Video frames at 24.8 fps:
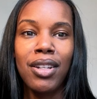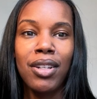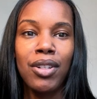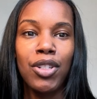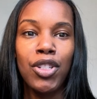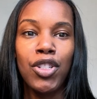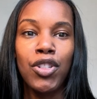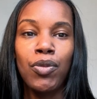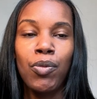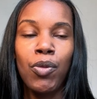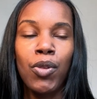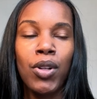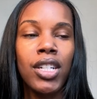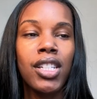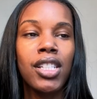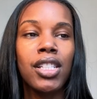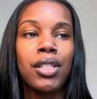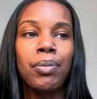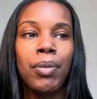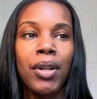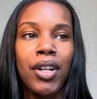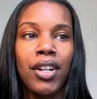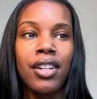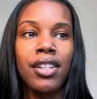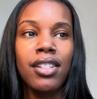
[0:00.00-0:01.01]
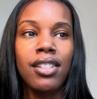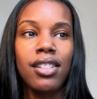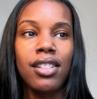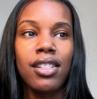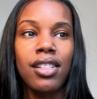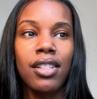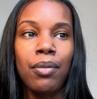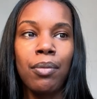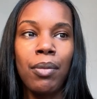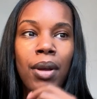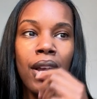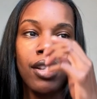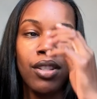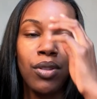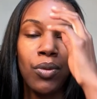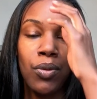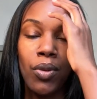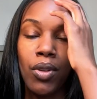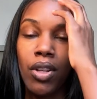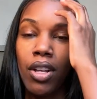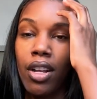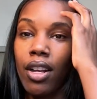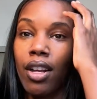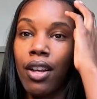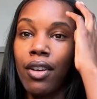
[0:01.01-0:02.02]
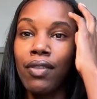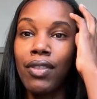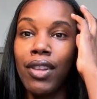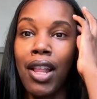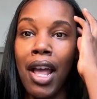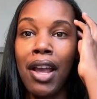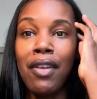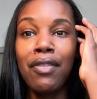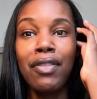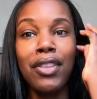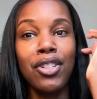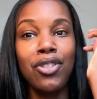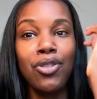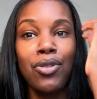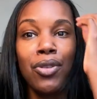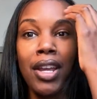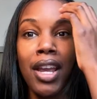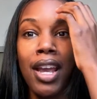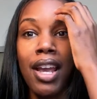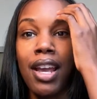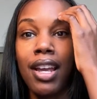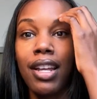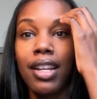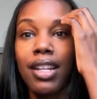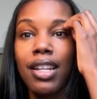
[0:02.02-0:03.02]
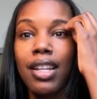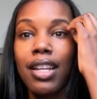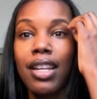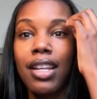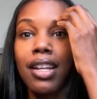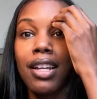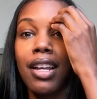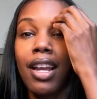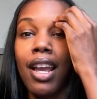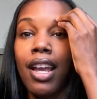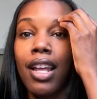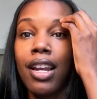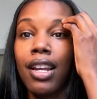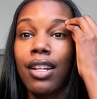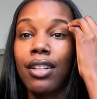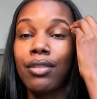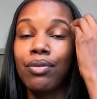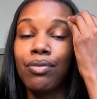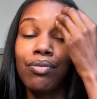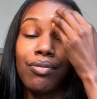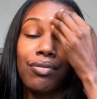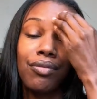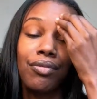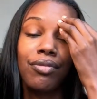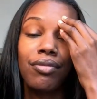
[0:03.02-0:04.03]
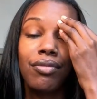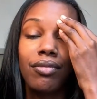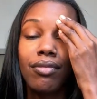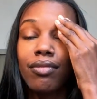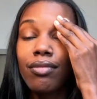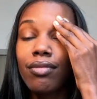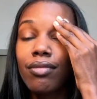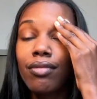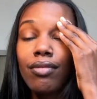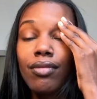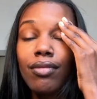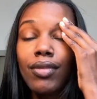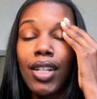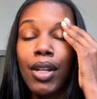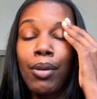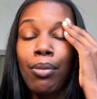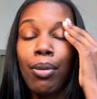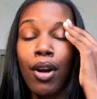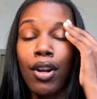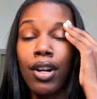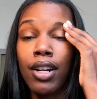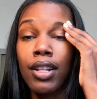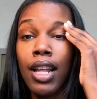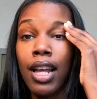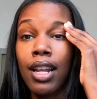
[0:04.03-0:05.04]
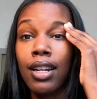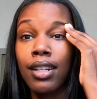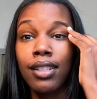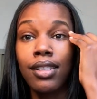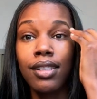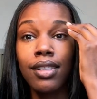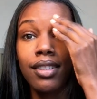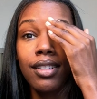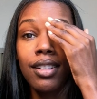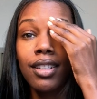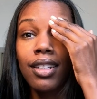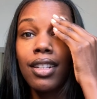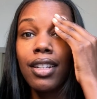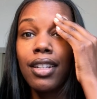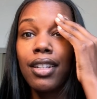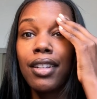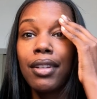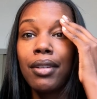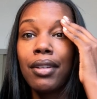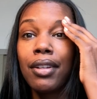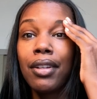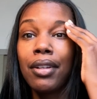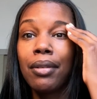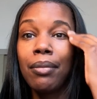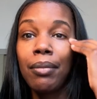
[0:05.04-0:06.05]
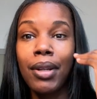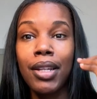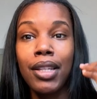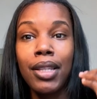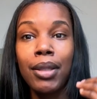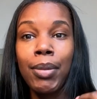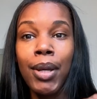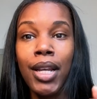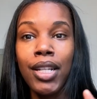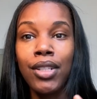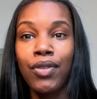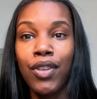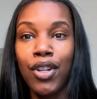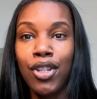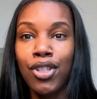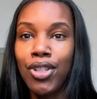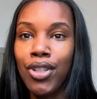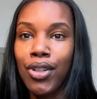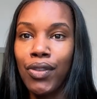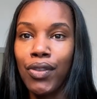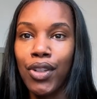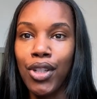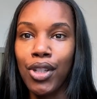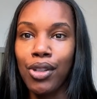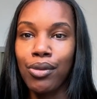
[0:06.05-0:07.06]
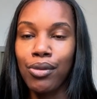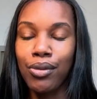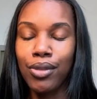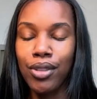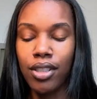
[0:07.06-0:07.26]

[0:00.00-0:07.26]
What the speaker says: You should want to experience the best of life that you can, and a part of that is being the best version of you.